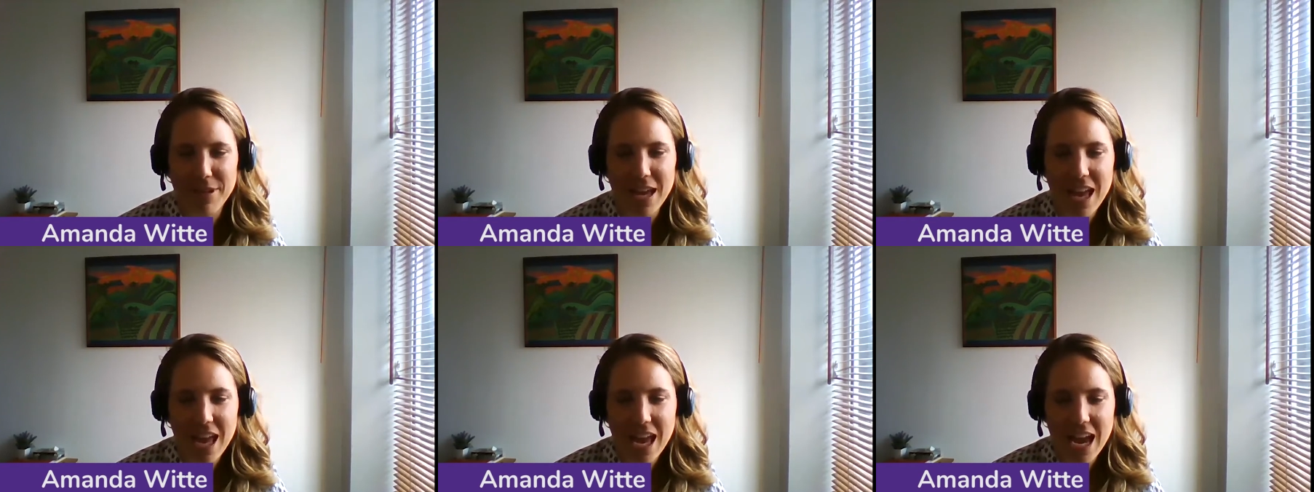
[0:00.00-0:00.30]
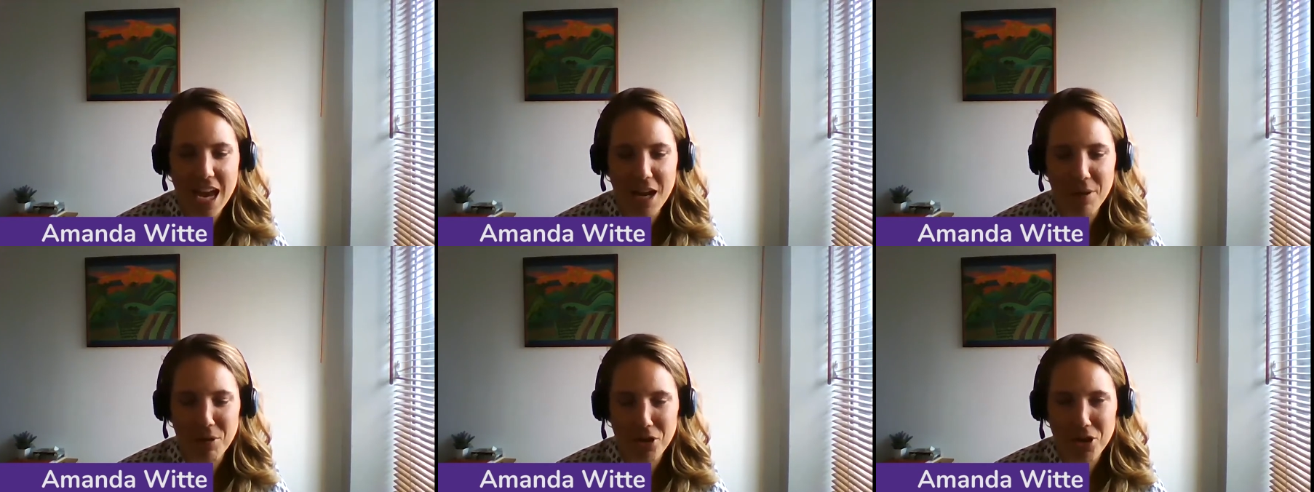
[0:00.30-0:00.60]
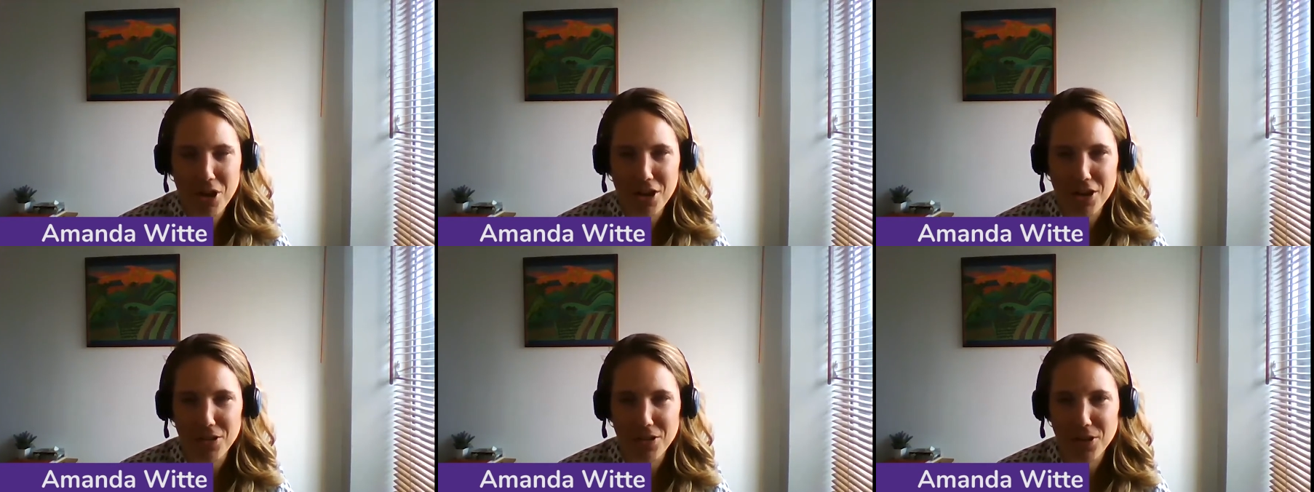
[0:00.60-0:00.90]
and I'm going
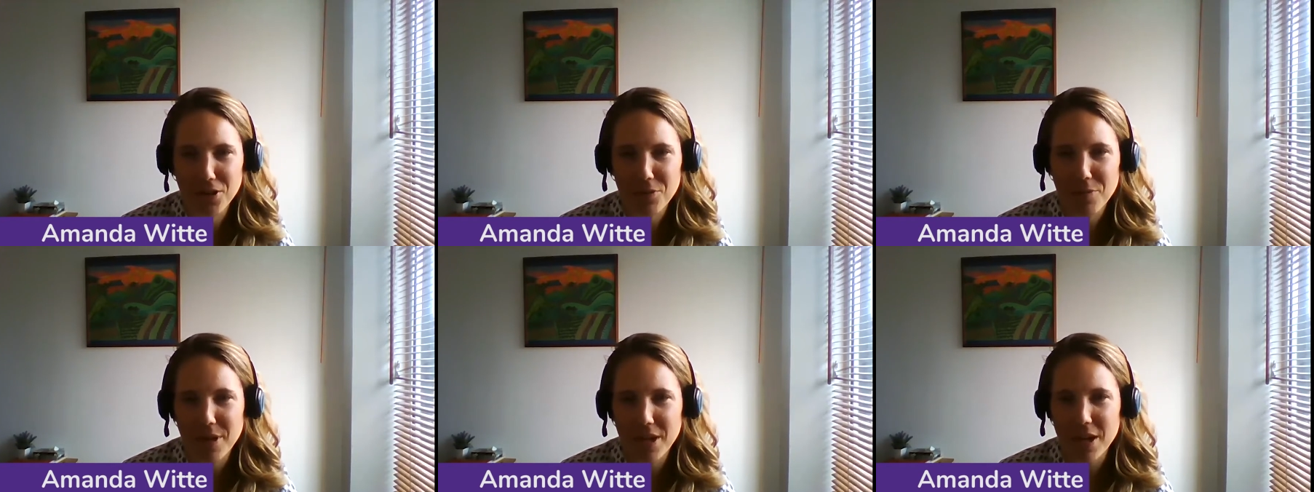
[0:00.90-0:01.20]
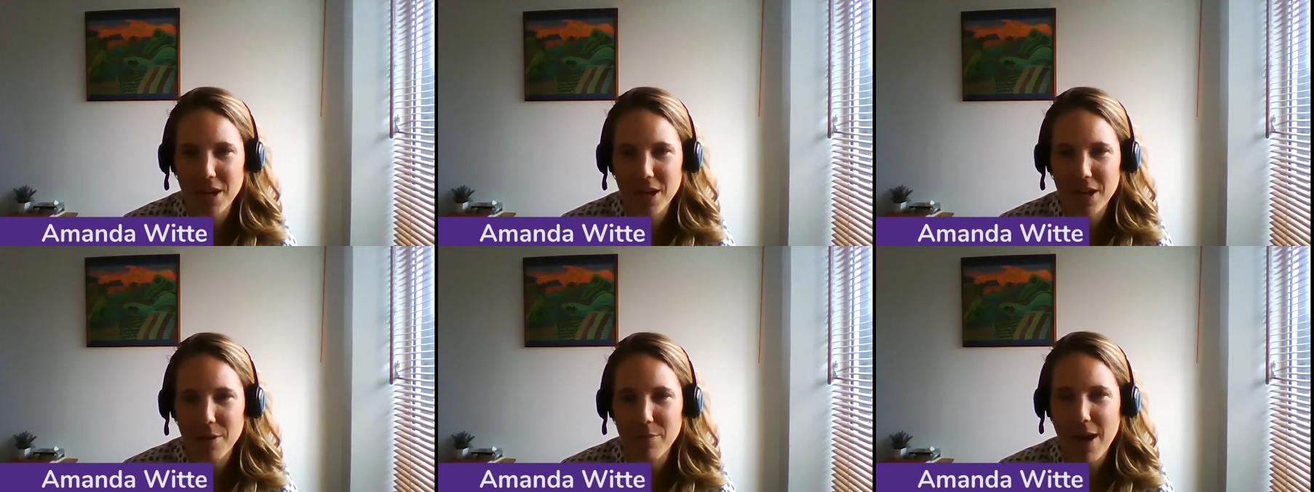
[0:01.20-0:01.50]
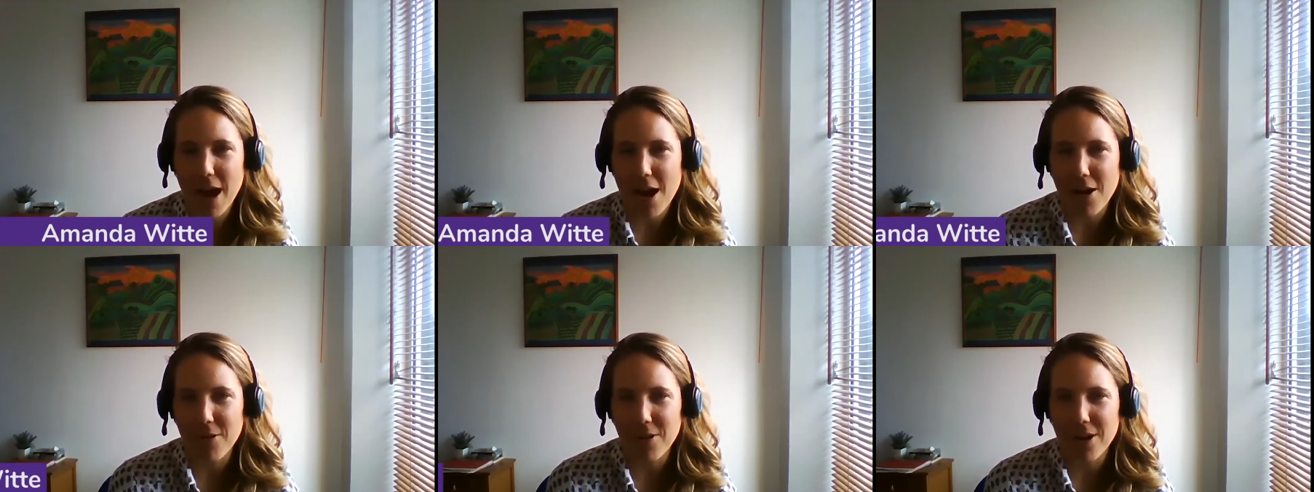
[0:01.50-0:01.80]
to talk a little bit
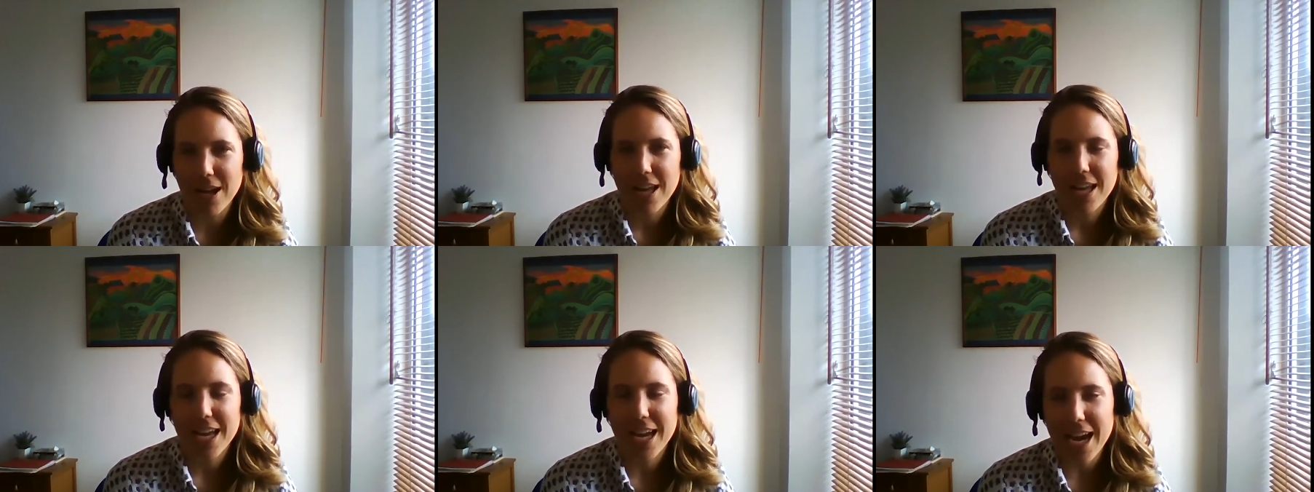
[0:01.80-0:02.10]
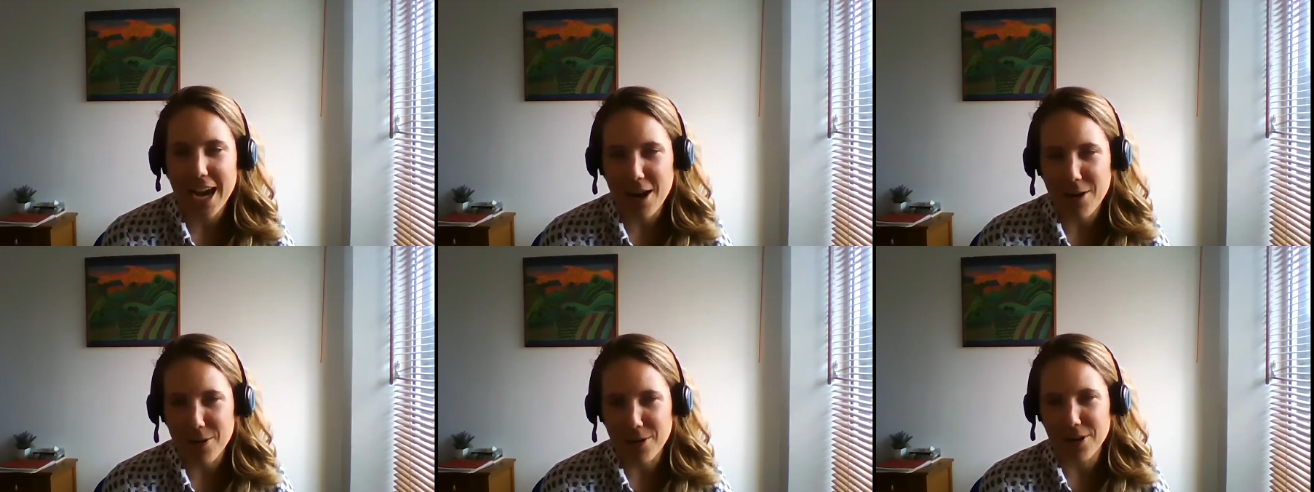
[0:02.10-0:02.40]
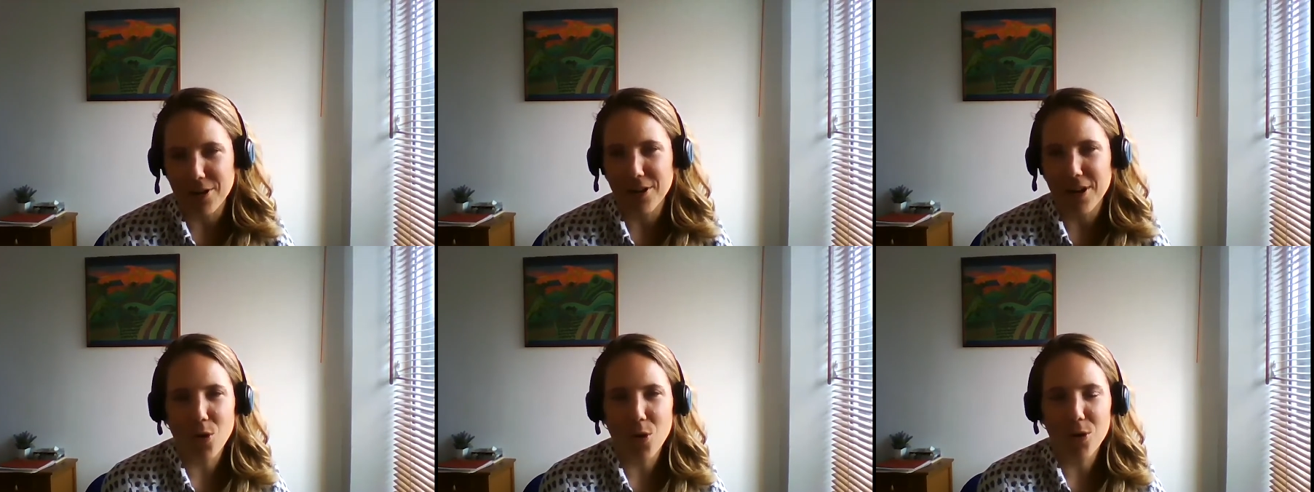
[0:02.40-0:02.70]
about
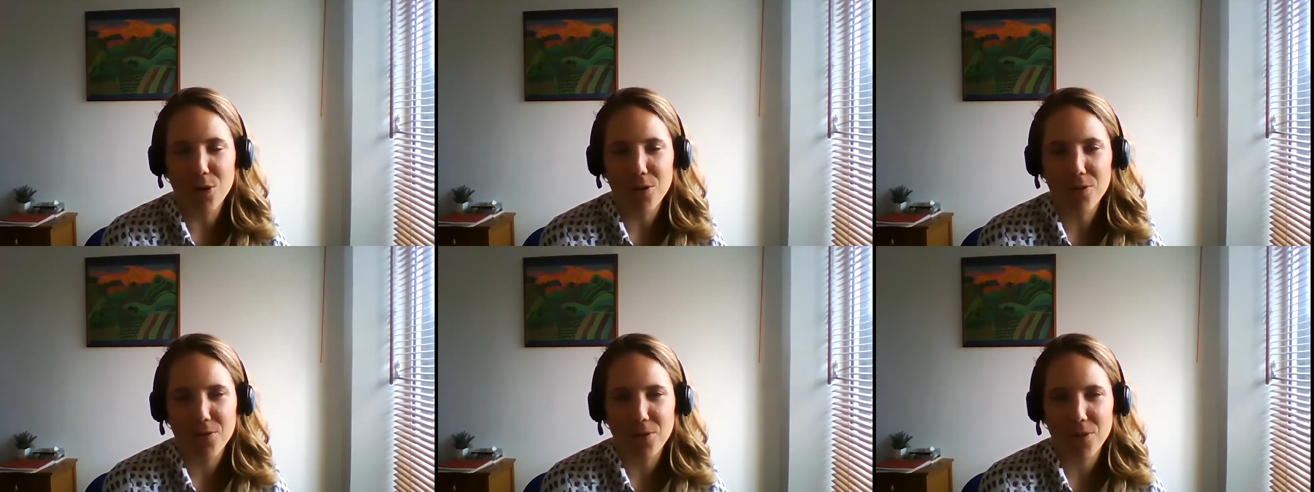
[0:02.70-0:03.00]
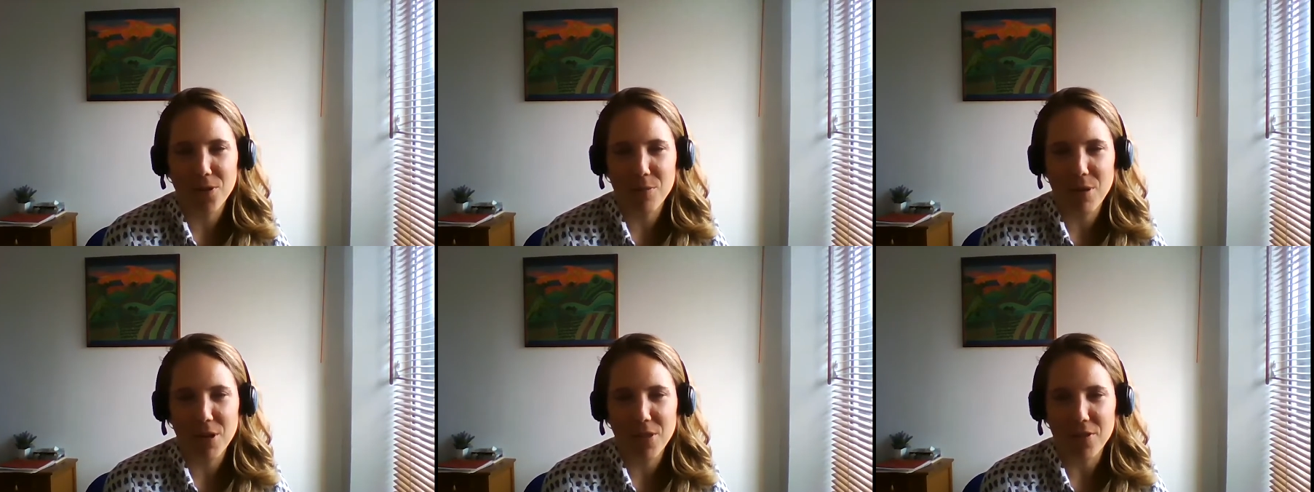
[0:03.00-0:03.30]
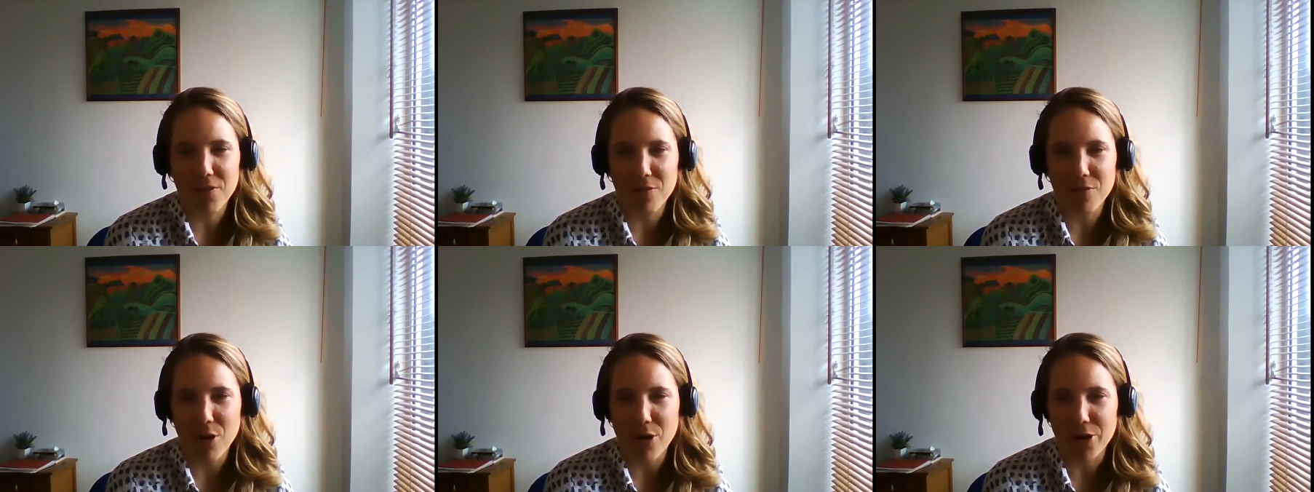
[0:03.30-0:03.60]
our goal for the
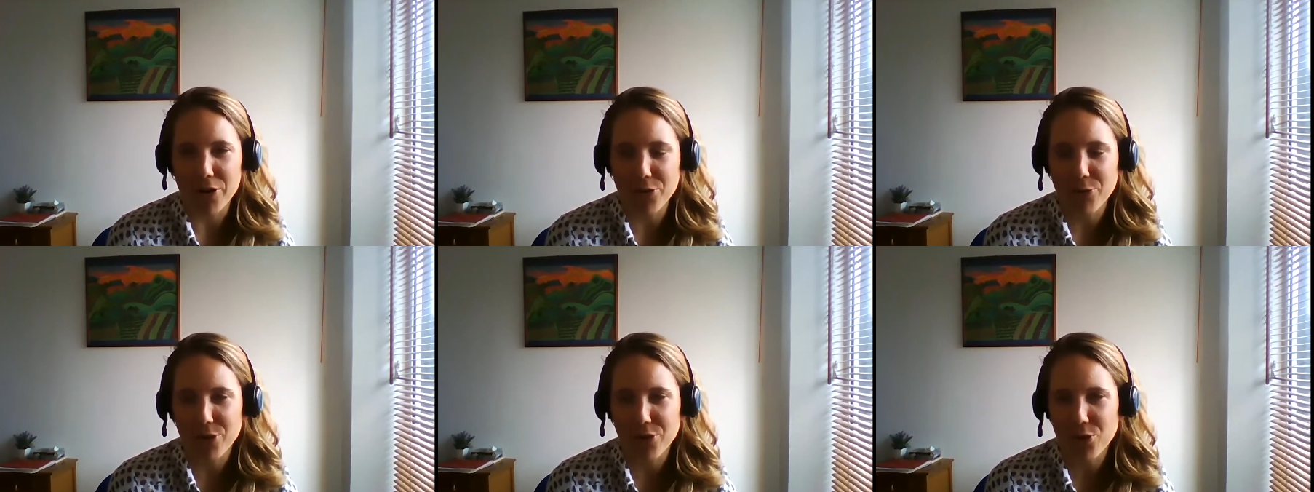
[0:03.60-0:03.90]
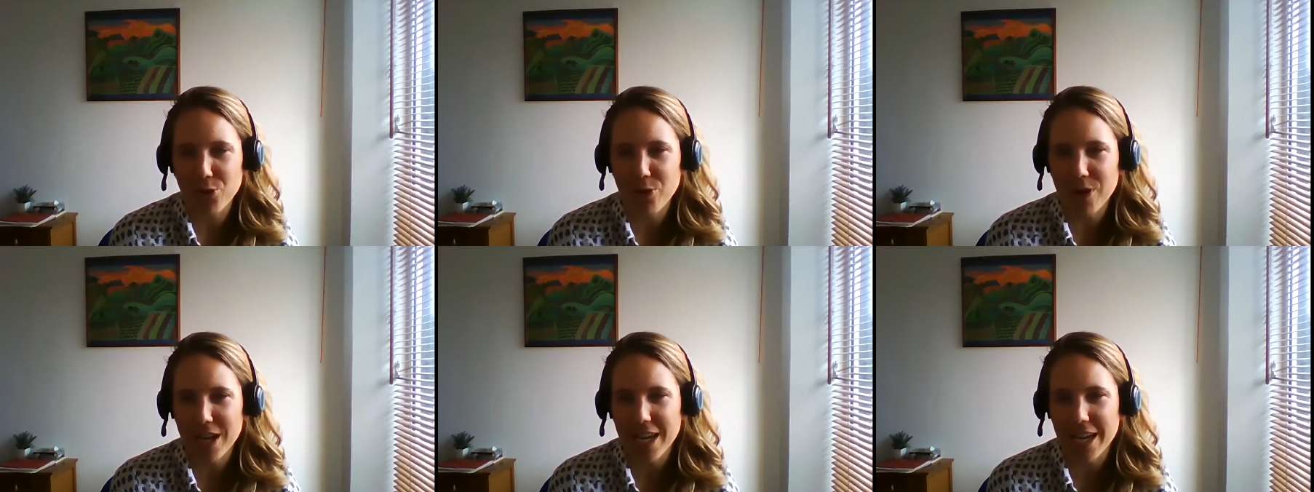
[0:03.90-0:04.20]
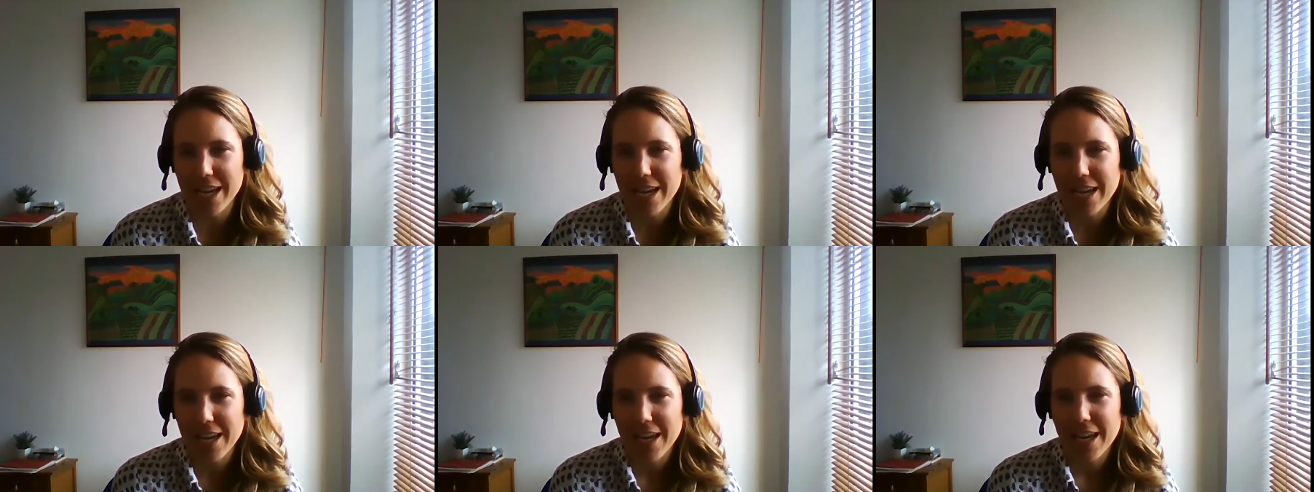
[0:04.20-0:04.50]
month of March, which
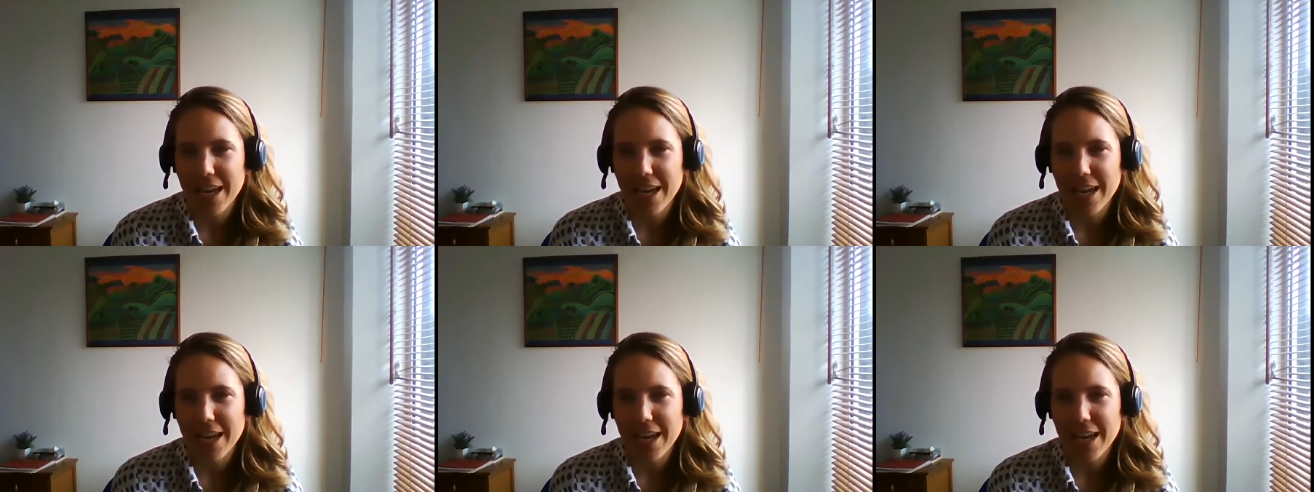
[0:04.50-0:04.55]
we